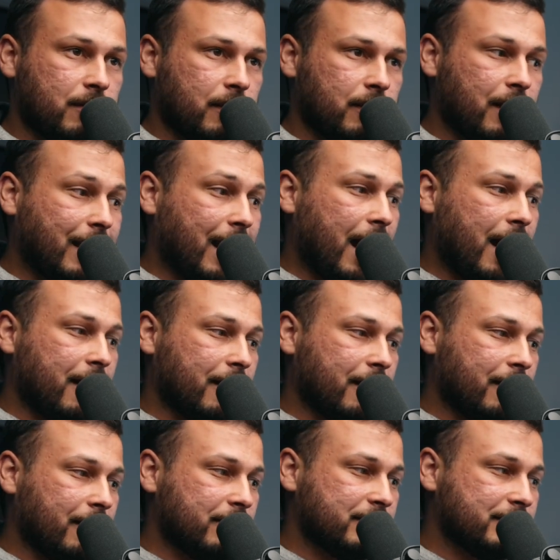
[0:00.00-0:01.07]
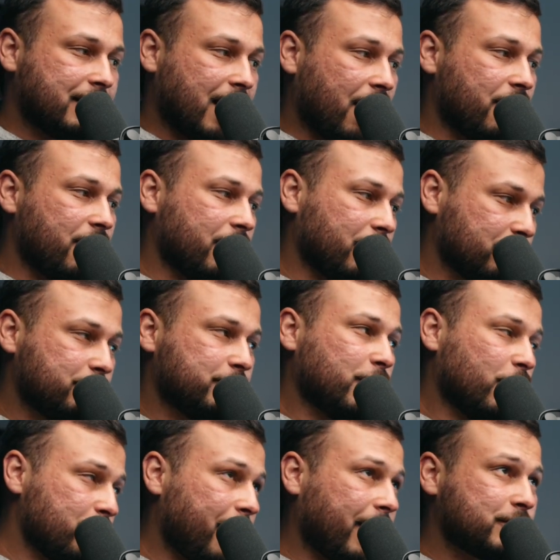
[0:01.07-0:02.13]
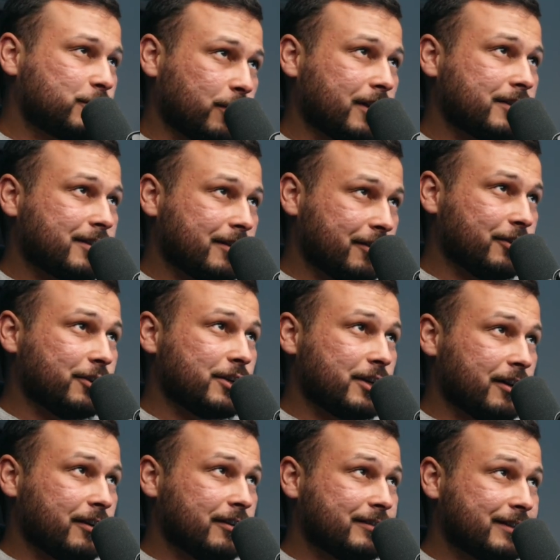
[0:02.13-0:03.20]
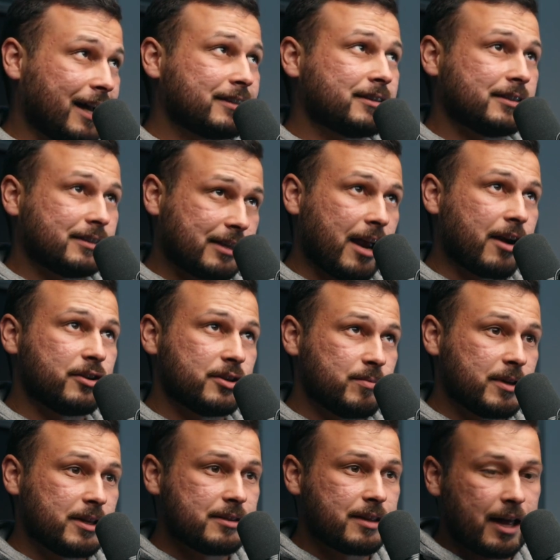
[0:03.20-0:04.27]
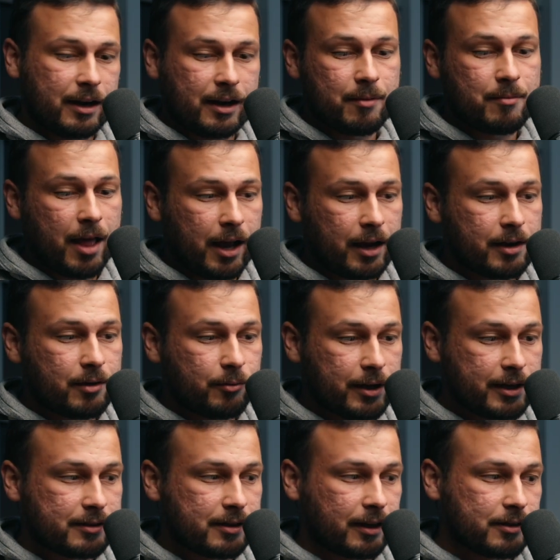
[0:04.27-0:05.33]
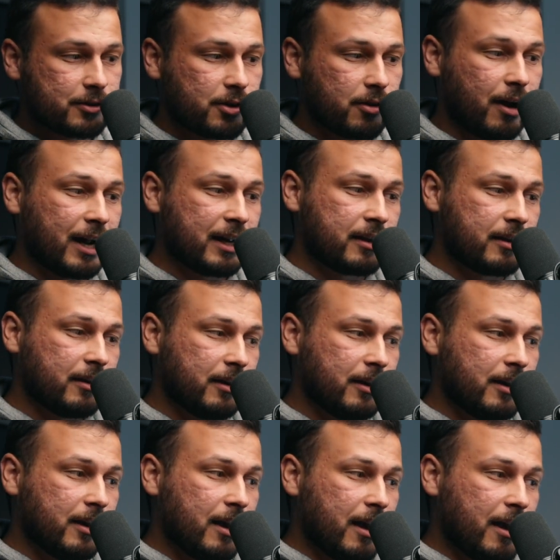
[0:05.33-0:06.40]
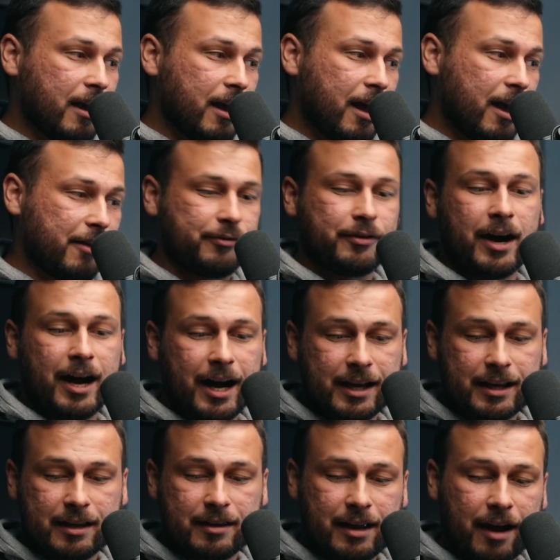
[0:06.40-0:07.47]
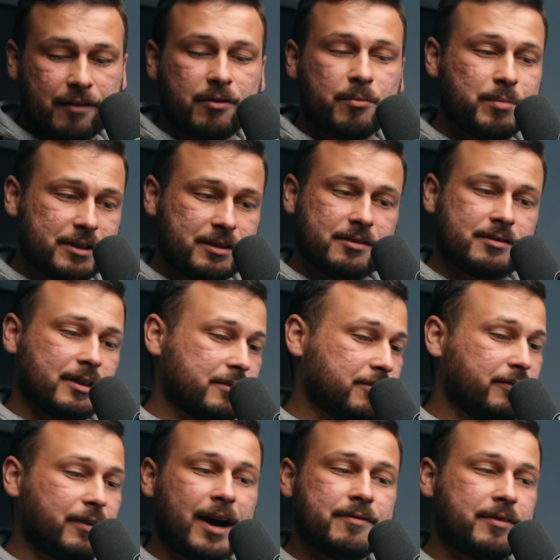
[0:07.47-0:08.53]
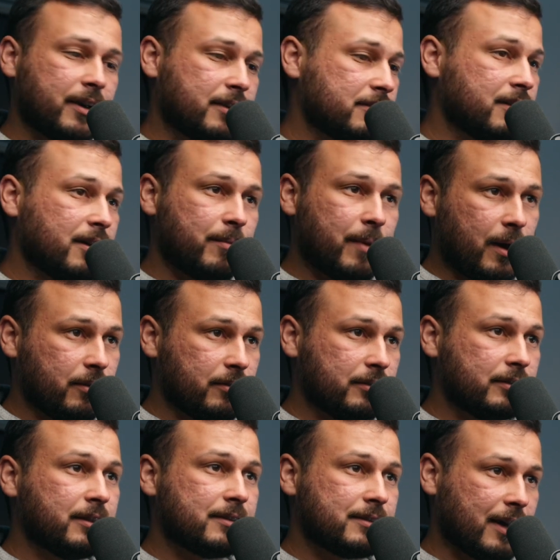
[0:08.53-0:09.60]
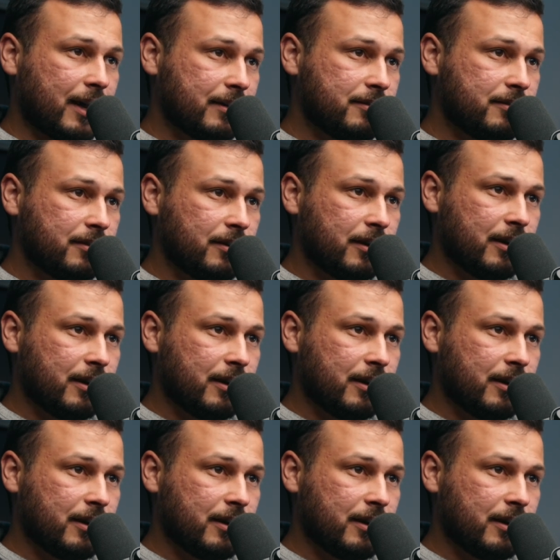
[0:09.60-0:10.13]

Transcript: like that going back to what I said earlier that scares me is like I'm like wait a second so I if I can have a business that's 5x the amount the size